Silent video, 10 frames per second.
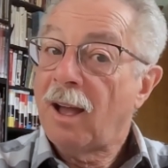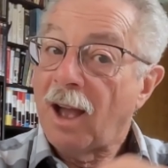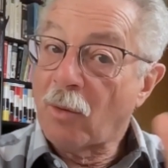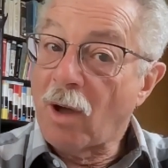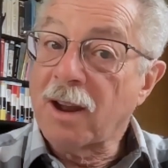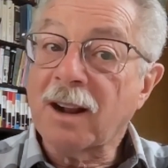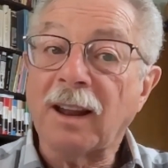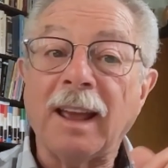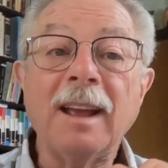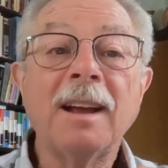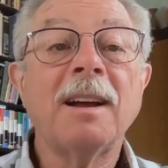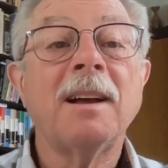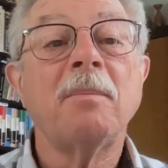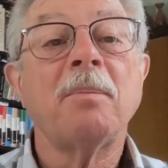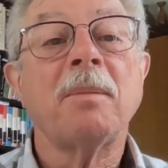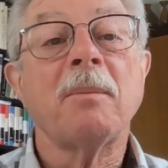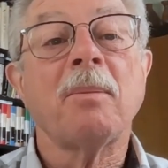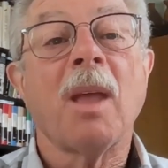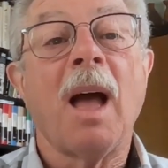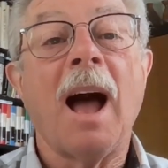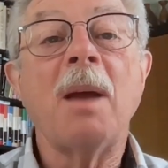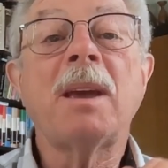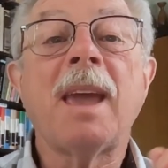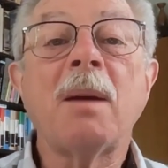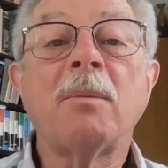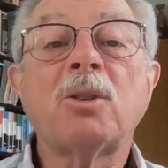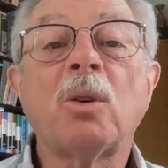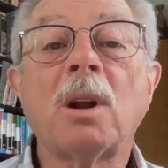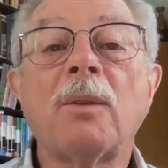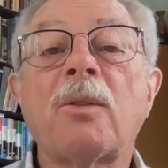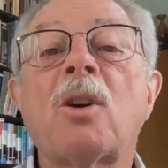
Ironically, I became a sort of